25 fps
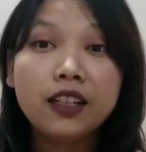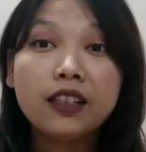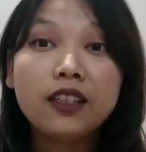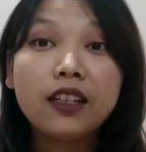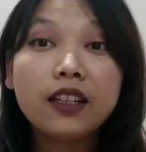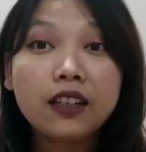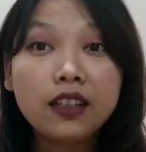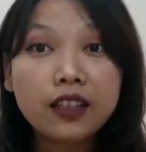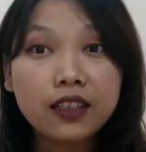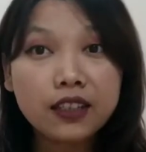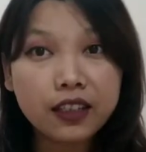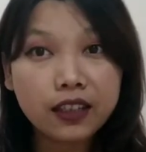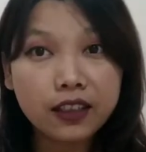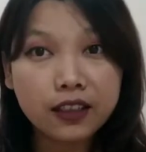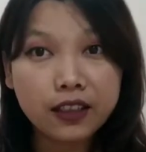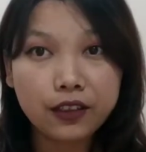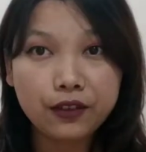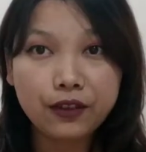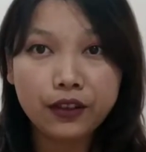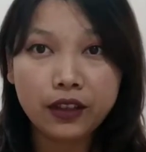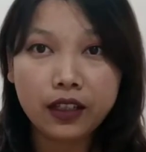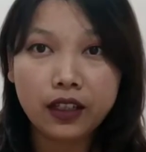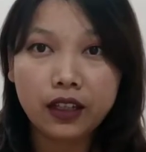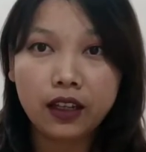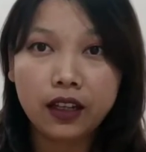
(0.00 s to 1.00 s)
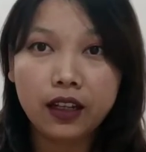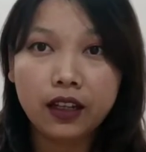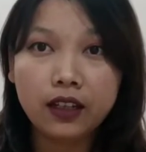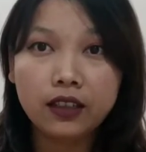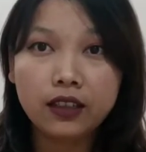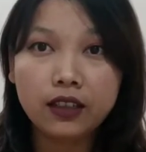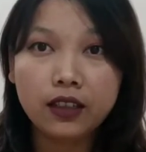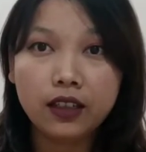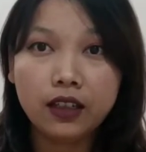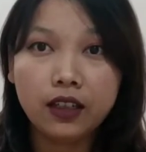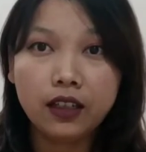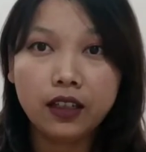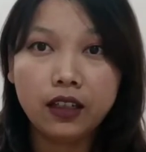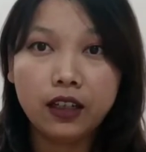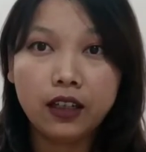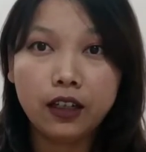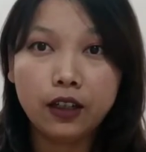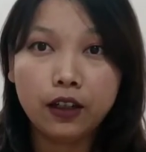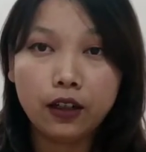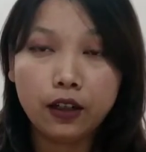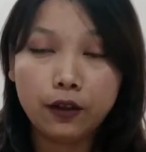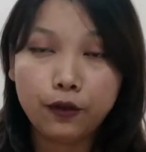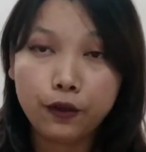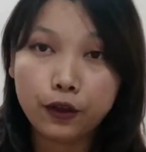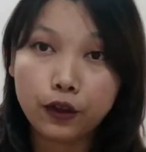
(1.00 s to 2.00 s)
degree certificate
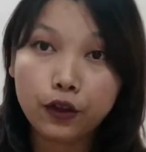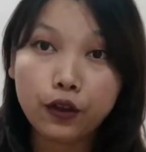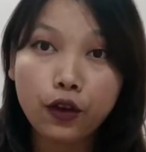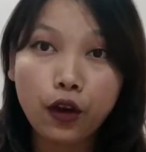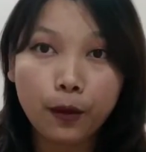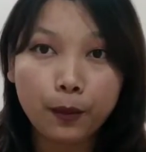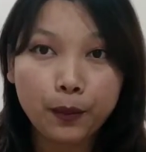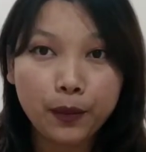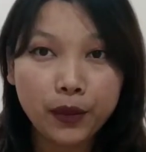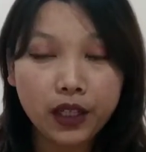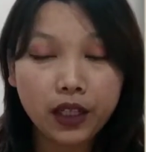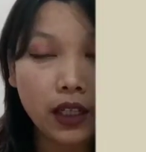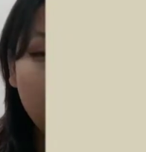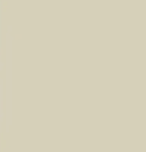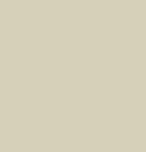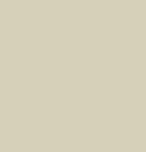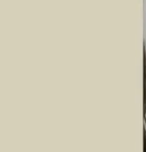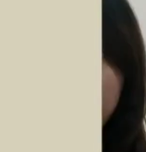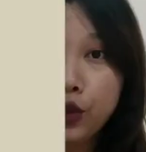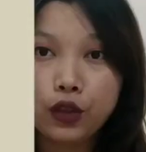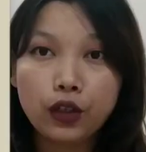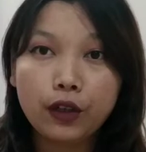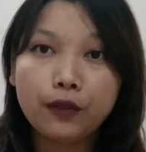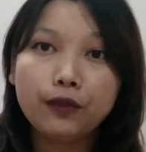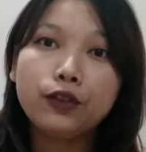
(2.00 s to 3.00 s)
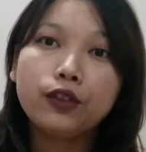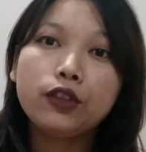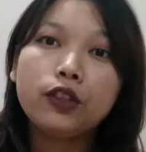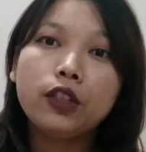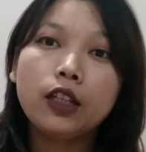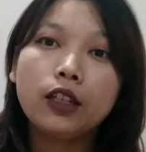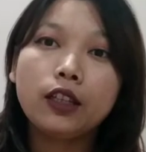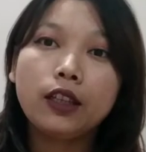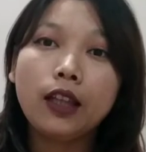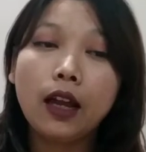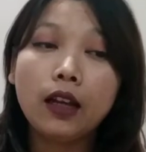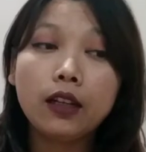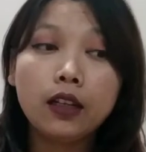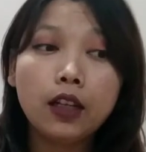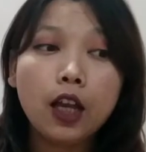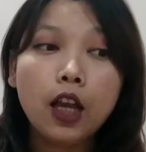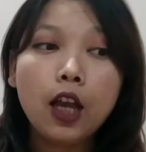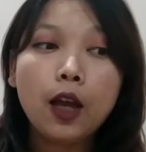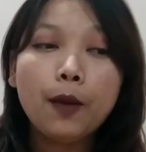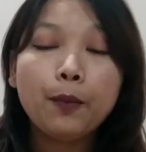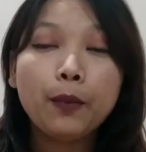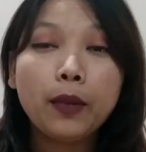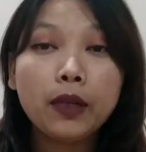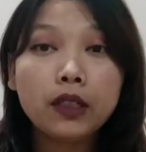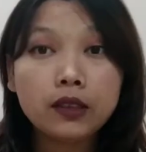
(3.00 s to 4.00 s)
photocopy, so you have to take that.
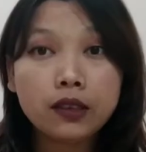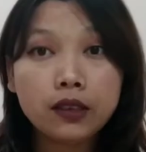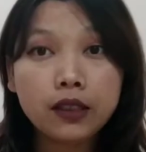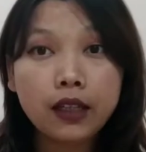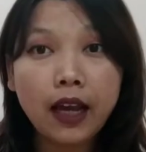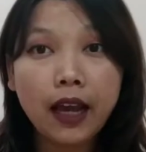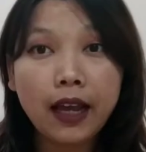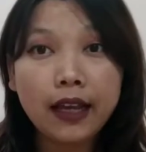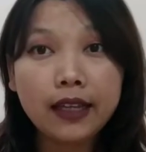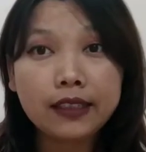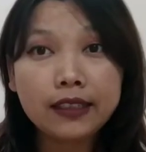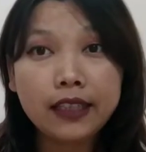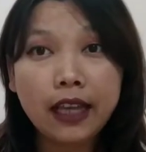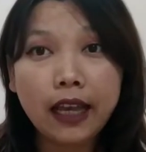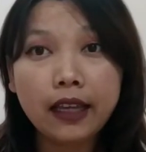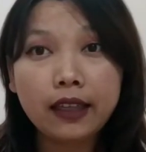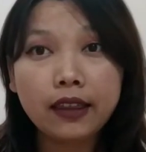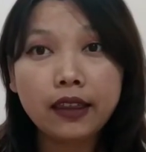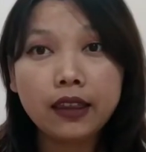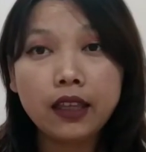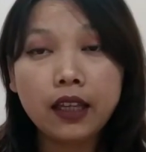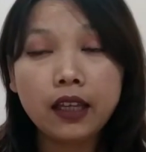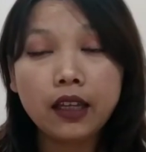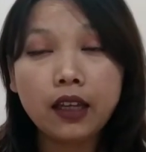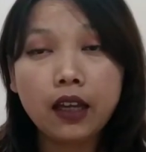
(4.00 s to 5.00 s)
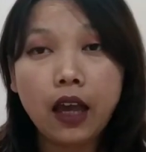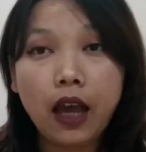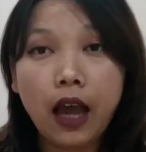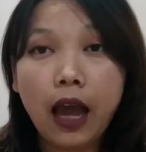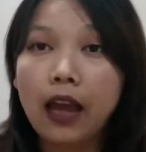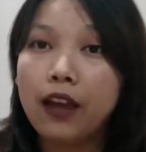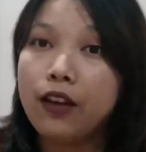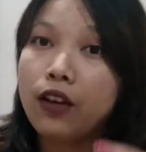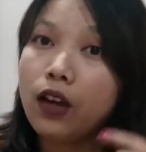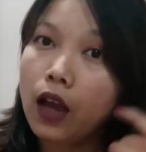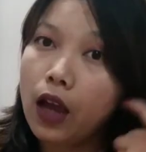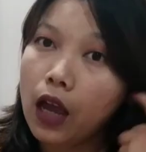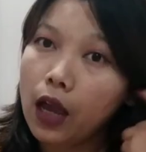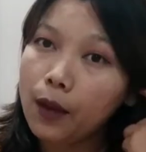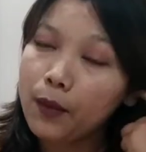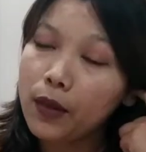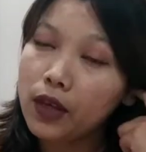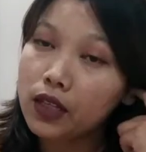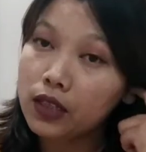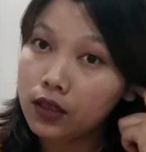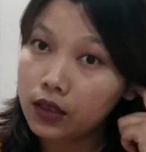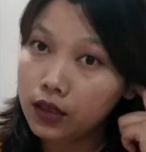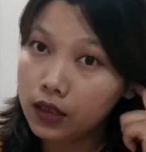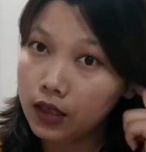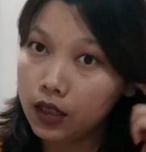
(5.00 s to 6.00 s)
But guys, I think I
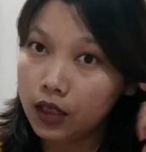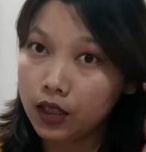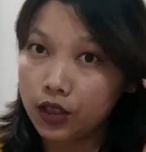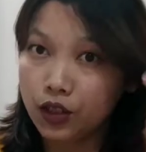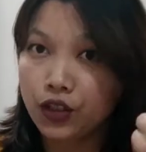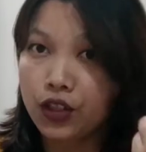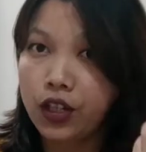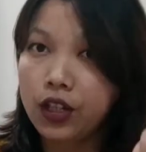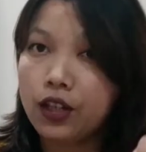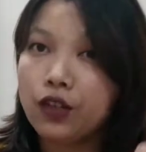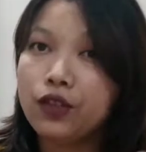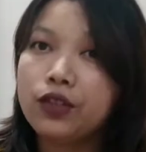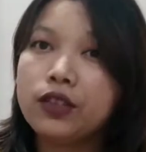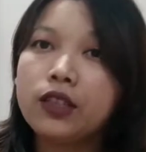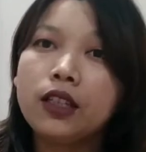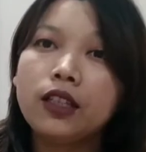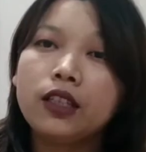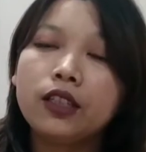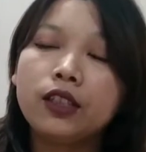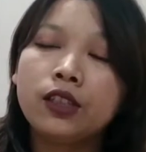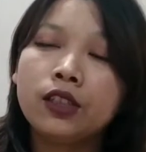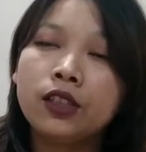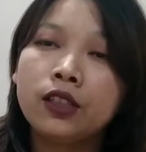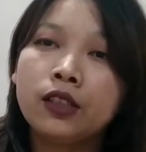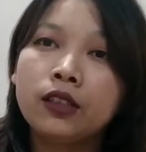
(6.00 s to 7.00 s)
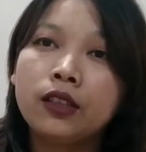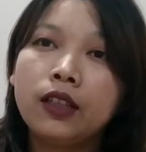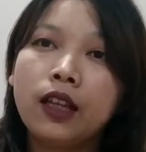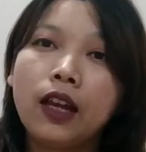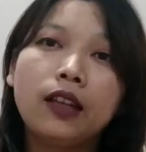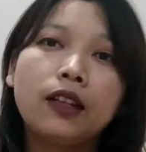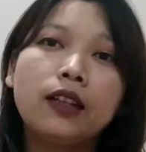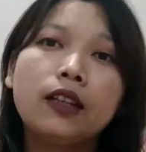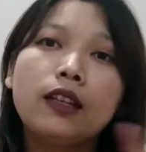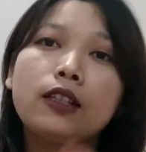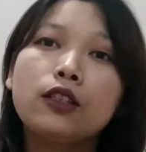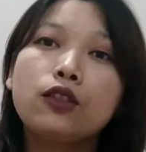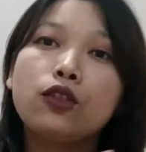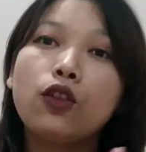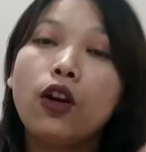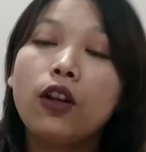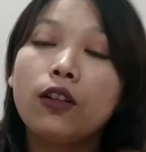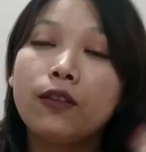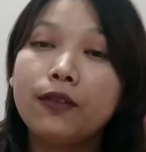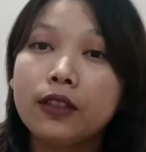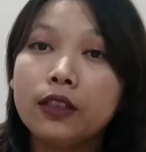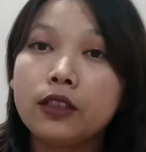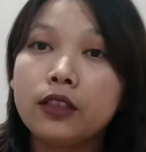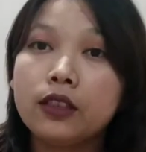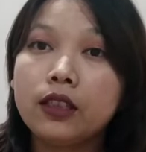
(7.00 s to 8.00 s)
must share you suggestion that it's
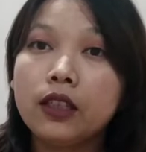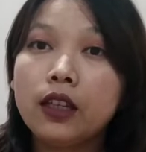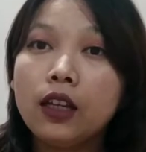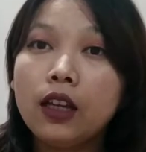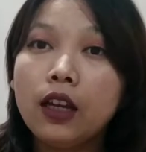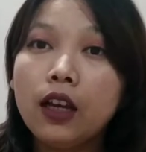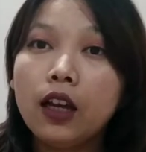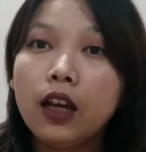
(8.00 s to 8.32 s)
always